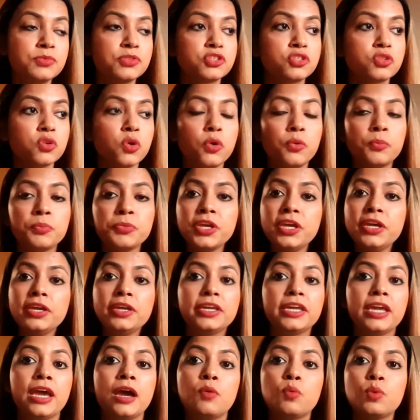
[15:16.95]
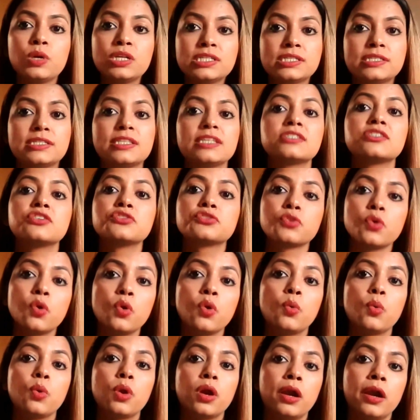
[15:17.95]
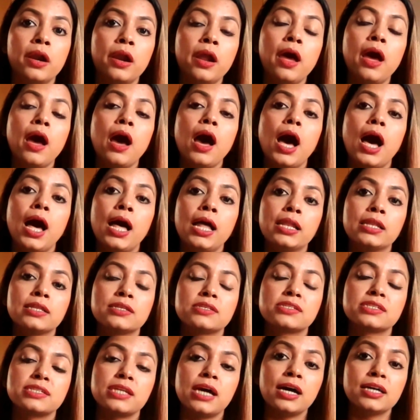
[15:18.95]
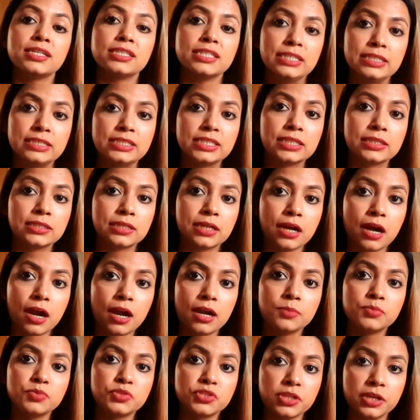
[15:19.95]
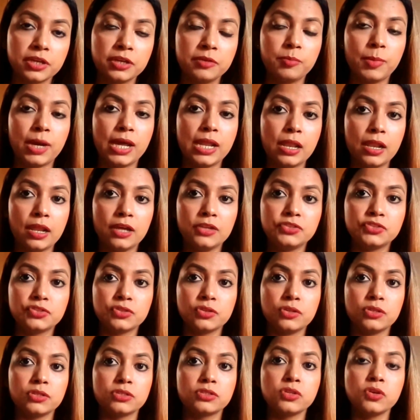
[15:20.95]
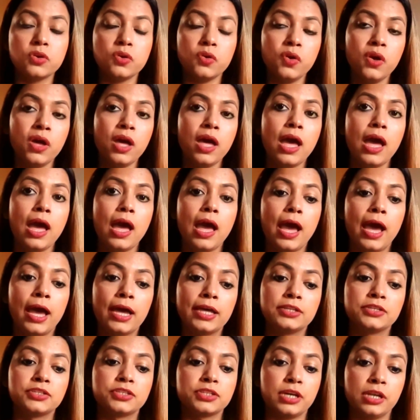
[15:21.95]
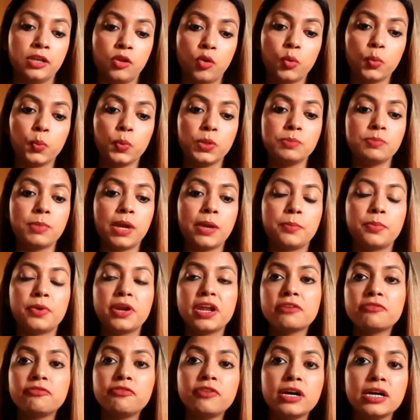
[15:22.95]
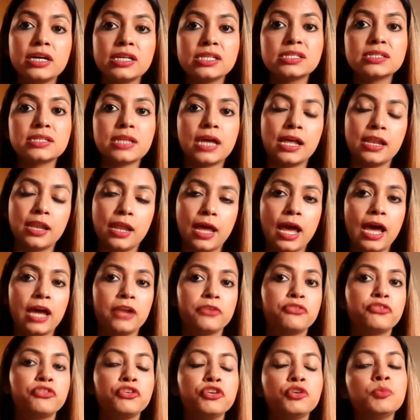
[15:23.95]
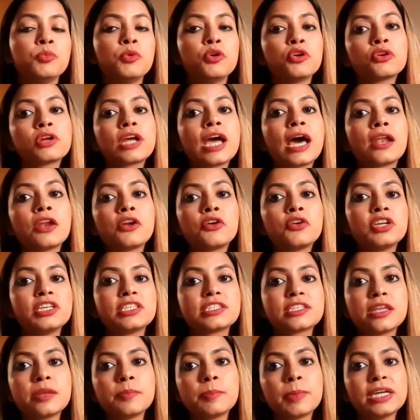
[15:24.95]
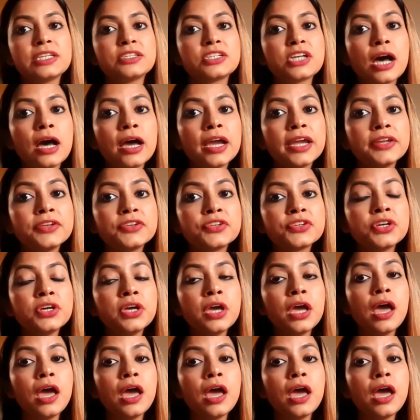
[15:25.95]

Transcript: So yeah, once this is over, I'll start eating carbs in my lunch also, and along with my breakfast I'll add few more calories in my diet,